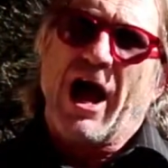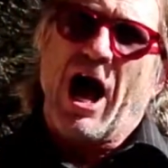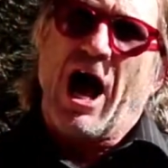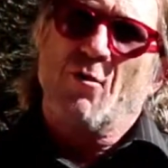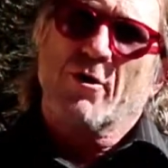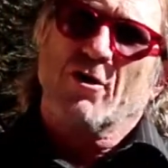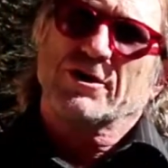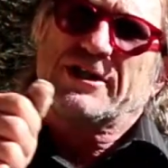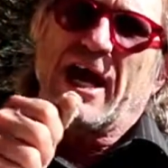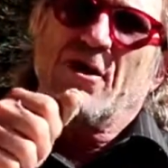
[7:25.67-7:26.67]
I would
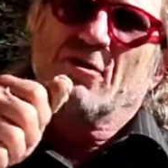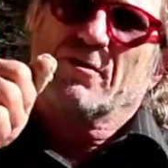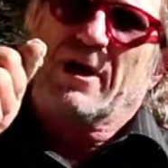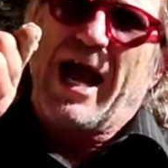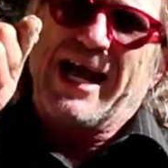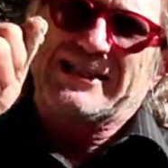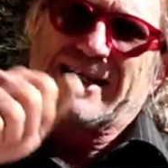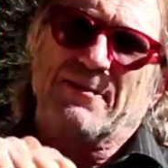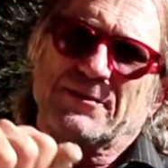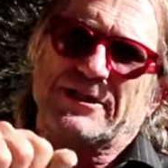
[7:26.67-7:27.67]
also, at
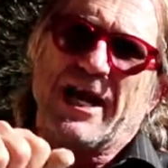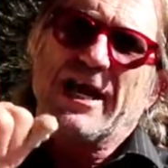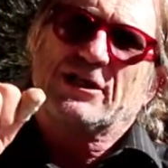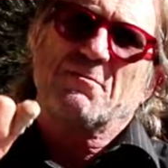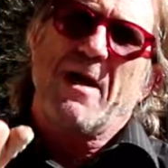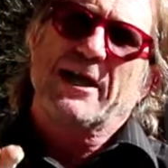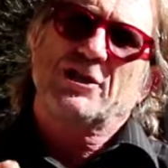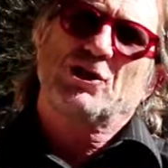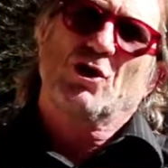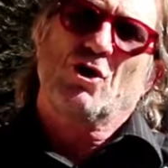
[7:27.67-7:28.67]
some stage, make
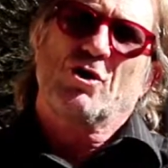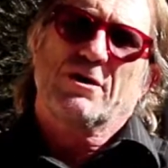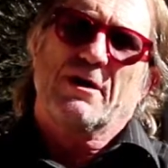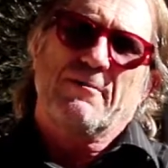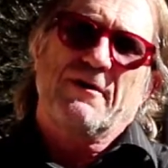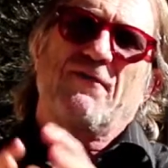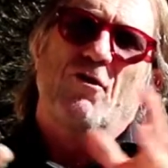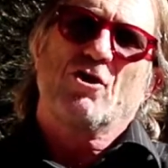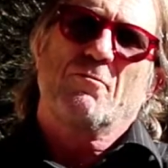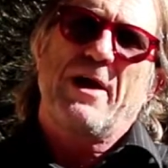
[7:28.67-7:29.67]
sure
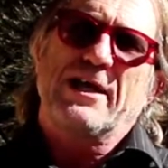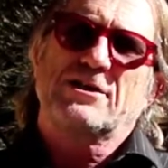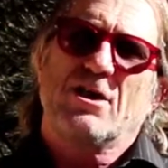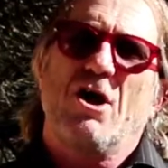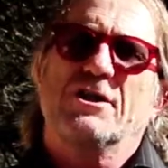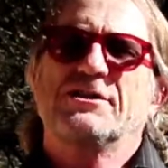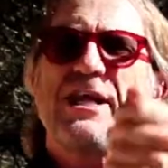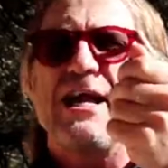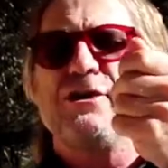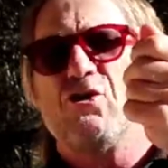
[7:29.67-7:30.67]
before your pet's lost
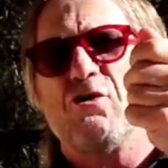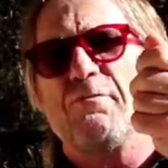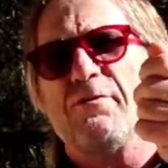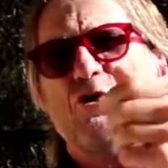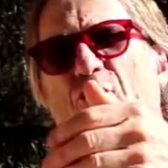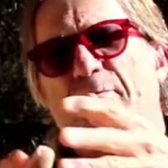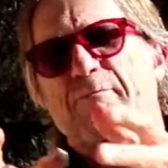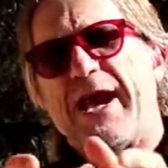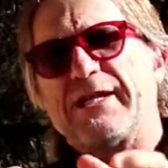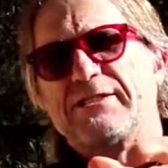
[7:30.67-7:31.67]
that your
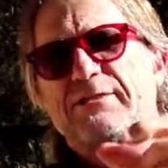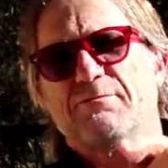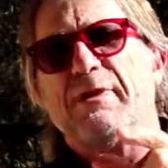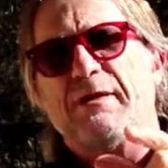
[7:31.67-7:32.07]
pet's